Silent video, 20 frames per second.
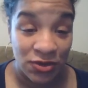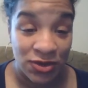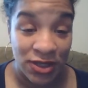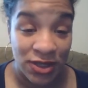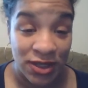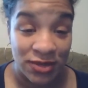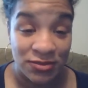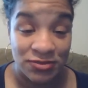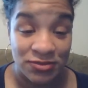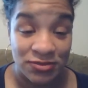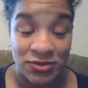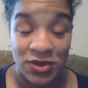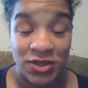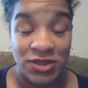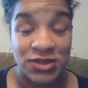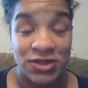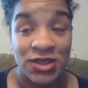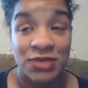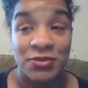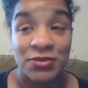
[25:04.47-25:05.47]
Like,
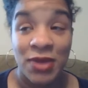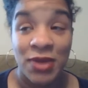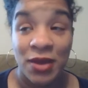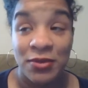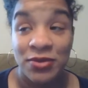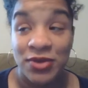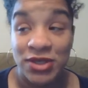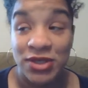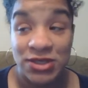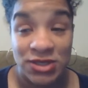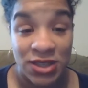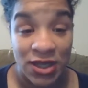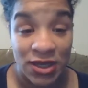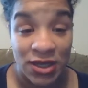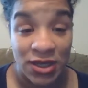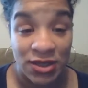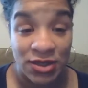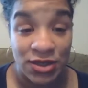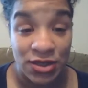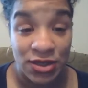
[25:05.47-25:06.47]
only thing, my breasts
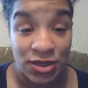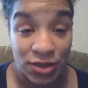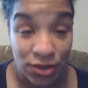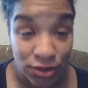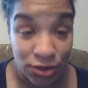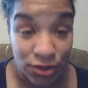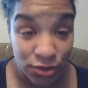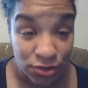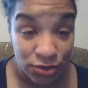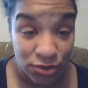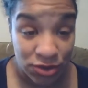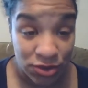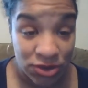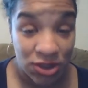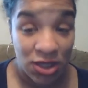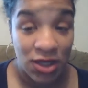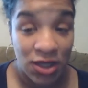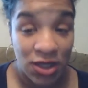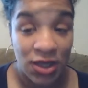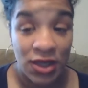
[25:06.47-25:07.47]
got huge,
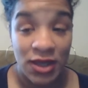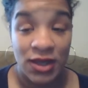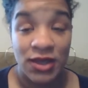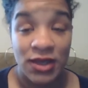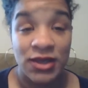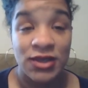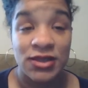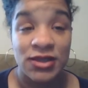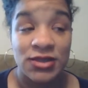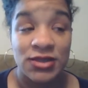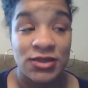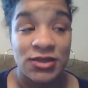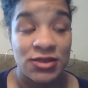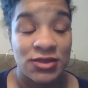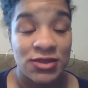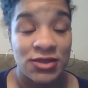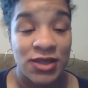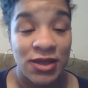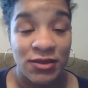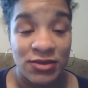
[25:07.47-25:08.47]

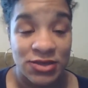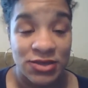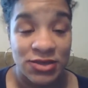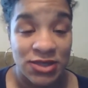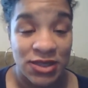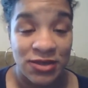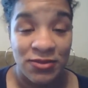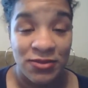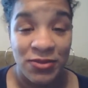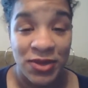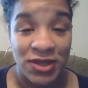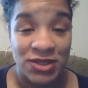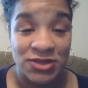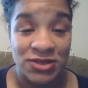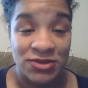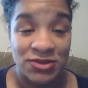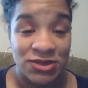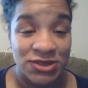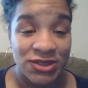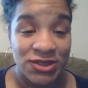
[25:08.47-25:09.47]
and that was it. But
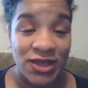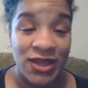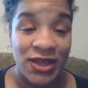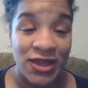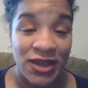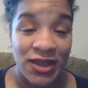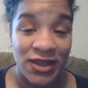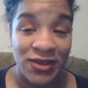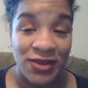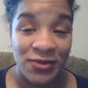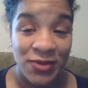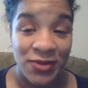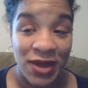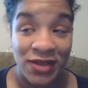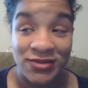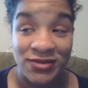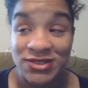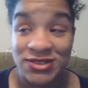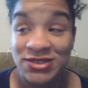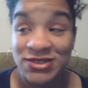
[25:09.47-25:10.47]
as soon as I had him,
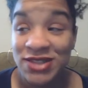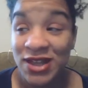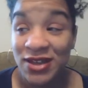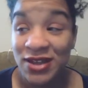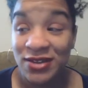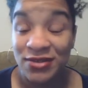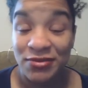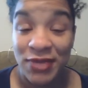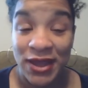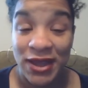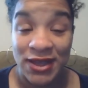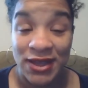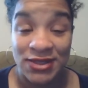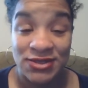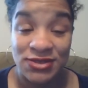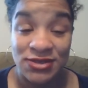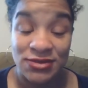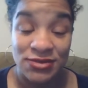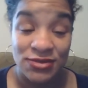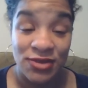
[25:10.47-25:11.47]
I was down back
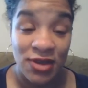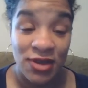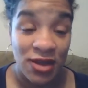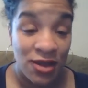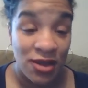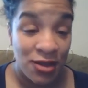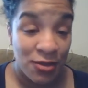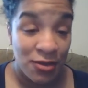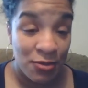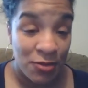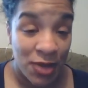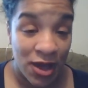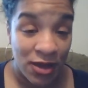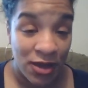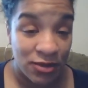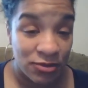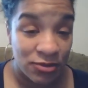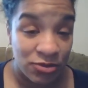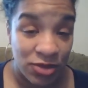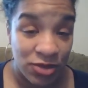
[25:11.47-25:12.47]
to
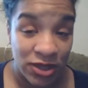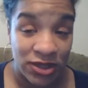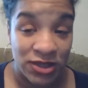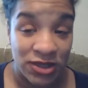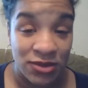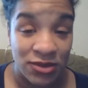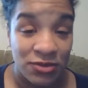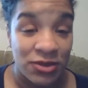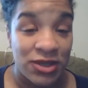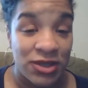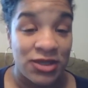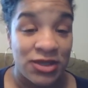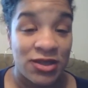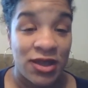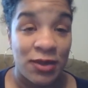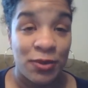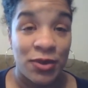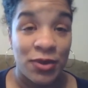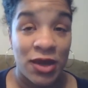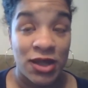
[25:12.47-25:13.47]
my regular weight,
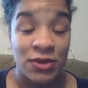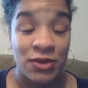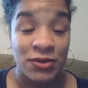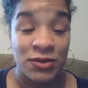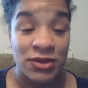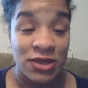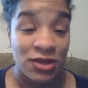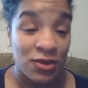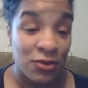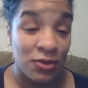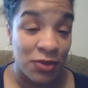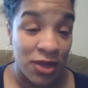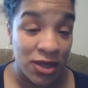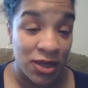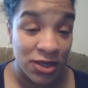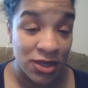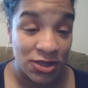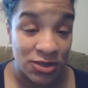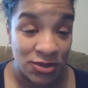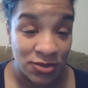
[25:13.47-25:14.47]
like probably within a
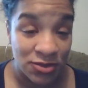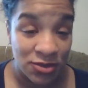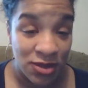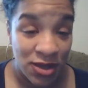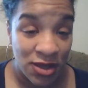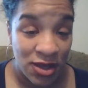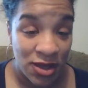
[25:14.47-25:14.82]
week or two.